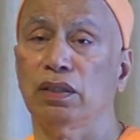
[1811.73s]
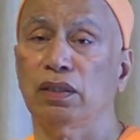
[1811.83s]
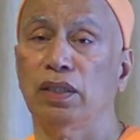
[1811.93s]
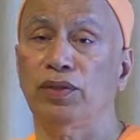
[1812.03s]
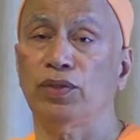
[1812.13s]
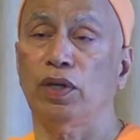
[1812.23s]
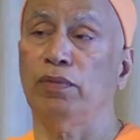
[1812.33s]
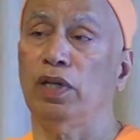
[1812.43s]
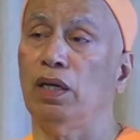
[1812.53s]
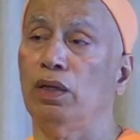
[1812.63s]
That
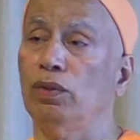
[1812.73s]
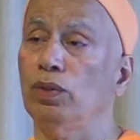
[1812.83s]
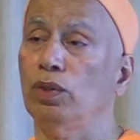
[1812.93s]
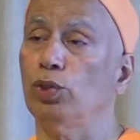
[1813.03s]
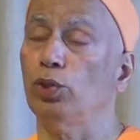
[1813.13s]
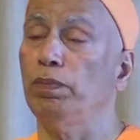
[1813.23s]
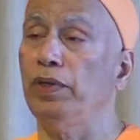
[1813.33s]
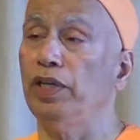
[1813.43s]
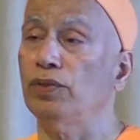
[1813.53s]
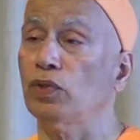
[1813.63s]
somehow should
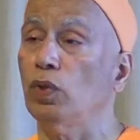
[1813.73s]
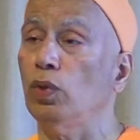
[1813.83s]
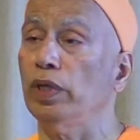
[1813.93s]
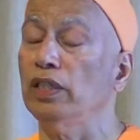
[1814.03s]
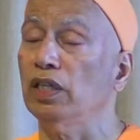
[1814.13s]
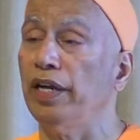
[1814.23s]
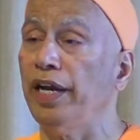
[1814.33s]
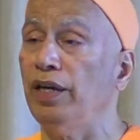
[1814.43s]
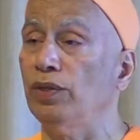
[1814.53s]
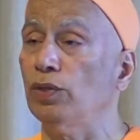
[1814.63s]
be so
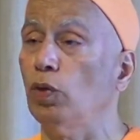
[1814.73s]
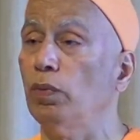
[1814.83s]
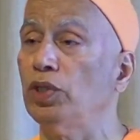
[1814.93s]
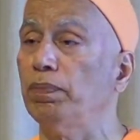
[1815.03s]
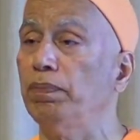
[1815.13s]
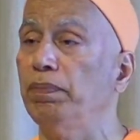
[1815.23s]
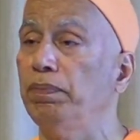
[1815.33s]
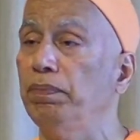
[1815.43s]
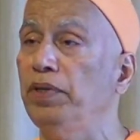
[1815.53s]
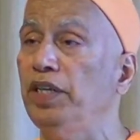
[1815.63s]
ingrained, so much
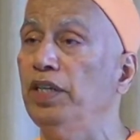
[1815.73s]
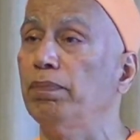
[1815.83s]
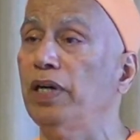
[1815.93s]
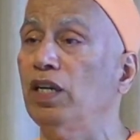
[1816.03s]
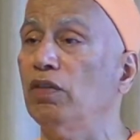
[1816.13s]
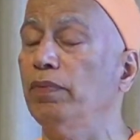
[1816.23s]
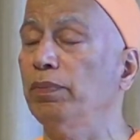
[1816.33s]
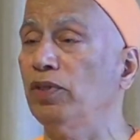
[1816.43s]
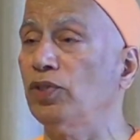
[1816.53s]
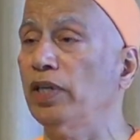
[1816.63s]
be a part of my
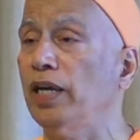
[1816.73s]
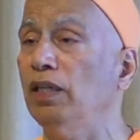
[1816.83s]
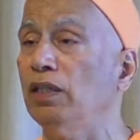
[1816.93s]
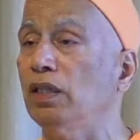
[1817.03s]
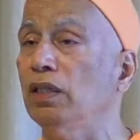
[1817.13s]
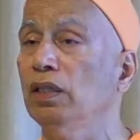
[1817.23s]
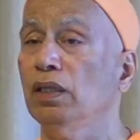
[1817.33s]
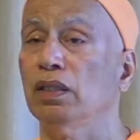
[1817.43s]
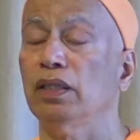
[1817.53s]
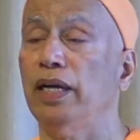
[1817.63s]
personality,
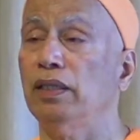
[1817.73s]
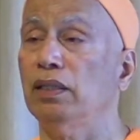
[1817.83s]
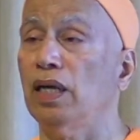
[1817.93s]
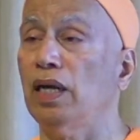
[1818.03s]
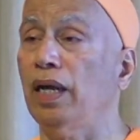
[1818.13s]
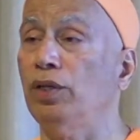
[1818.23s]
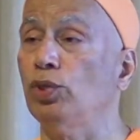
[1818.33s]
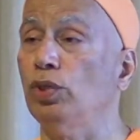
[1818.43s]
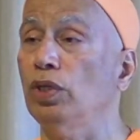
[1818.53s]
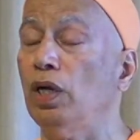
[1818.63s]
that I
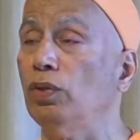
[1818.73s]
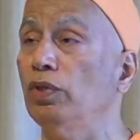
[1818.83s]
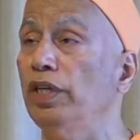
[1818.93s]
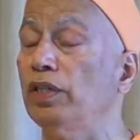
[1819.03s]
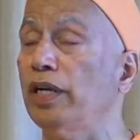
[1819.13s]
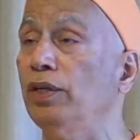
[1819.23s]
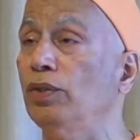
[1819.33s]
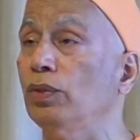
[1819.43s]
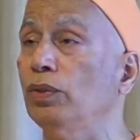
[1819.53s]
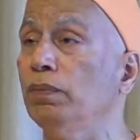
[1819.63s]
should not only try
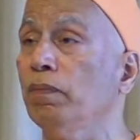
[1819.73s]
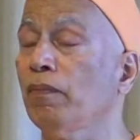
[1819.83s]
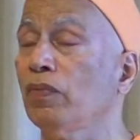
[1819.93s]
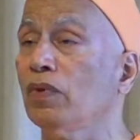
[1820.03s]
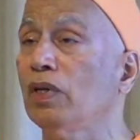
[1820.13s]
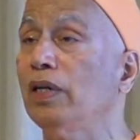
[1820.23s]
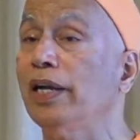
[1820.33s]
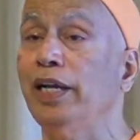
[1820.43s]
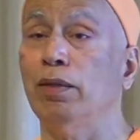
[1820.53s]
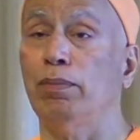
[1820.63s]
to
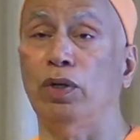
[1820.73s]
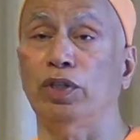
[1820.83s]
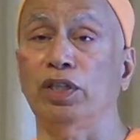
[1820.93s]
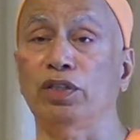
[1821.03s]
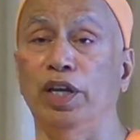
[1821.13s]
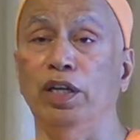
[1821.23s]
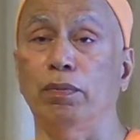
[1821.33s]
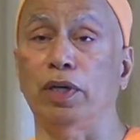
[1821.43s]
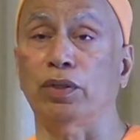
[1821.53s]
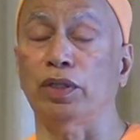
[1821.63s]
read about it, think
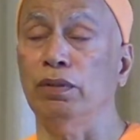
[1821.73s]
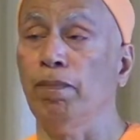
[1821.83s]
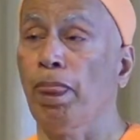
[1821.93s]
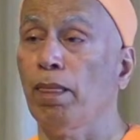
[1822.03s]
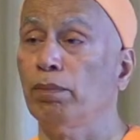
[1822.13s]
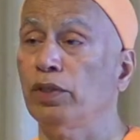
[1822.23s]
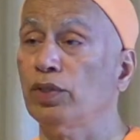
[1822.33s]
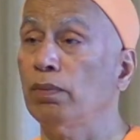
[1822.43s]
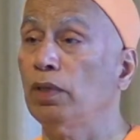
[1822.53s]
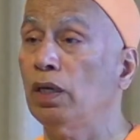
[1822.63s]
about it, but
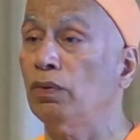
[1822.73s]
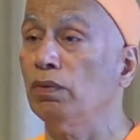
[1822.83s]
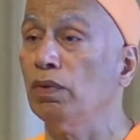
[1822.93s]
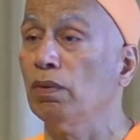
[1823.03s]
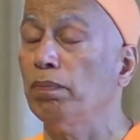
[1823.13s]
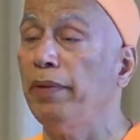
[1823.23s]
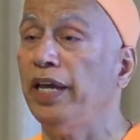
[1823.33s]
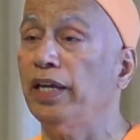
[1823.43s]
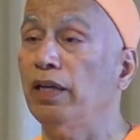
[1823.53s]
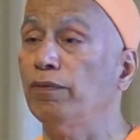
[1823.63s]
somehow
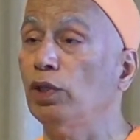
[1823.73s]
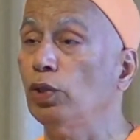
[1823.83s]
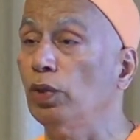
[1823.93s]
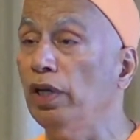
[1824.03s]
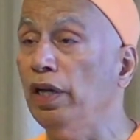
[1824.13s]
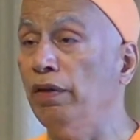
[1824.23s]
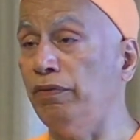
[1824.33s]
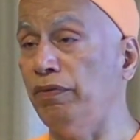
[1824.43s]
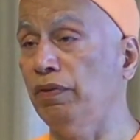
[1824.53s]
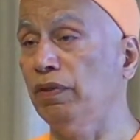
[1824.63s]
make an effort to
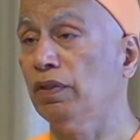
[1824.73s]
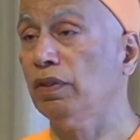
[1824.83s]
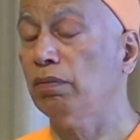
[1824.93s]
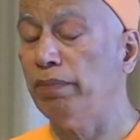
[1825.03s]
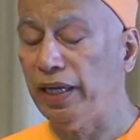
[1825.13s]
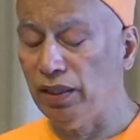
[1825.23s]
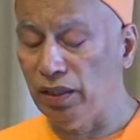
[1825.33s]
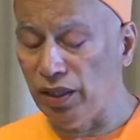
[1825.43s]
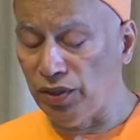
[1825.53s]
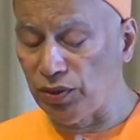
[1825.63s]
live by
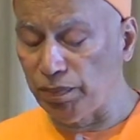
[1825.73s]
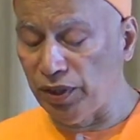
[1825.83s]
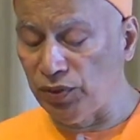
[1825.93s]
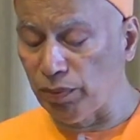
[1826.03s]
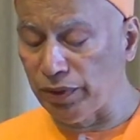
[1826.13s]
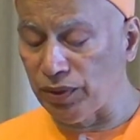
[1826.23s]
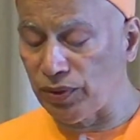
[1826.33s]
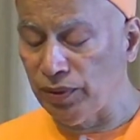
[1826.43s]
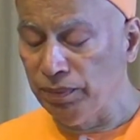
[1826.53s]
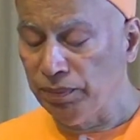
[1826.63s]
these principles.